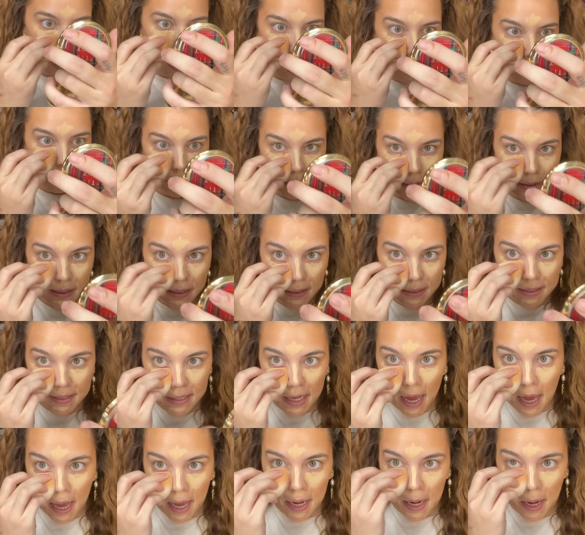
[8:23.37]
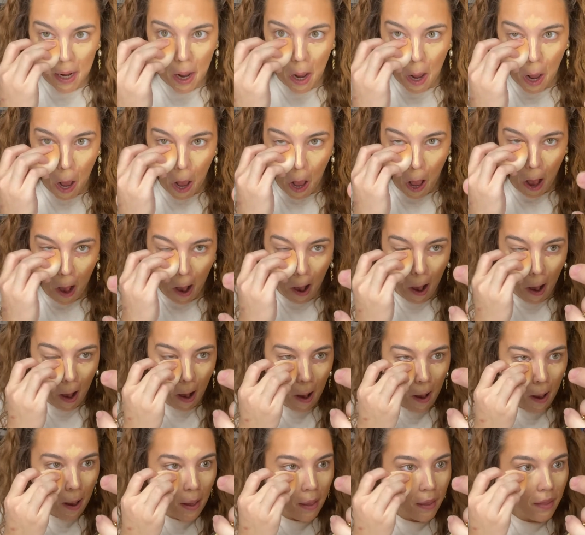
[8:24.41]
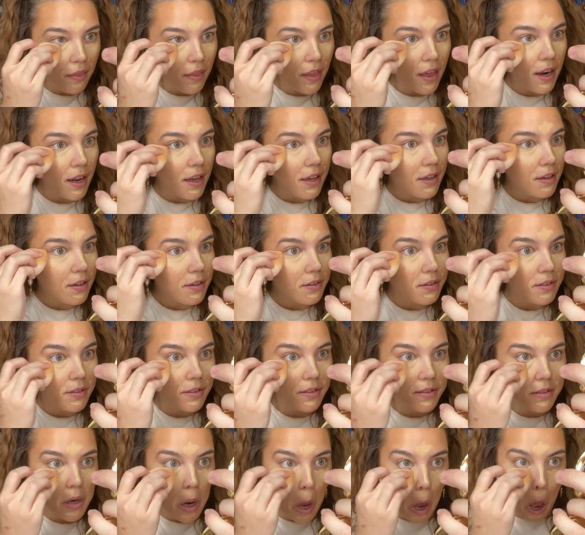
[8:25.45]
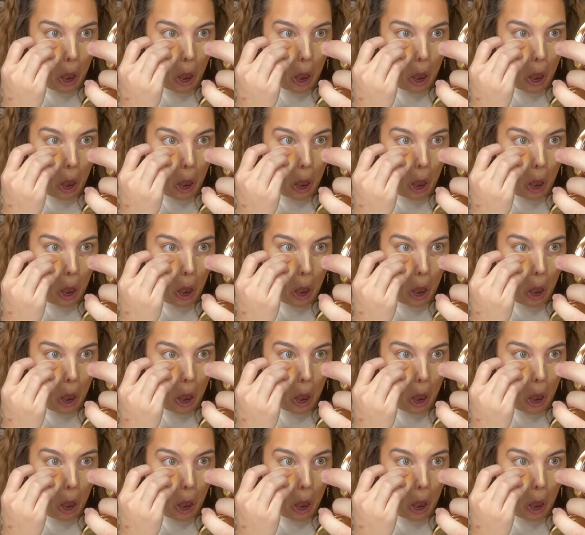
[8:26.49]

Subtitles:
opposite side that I used.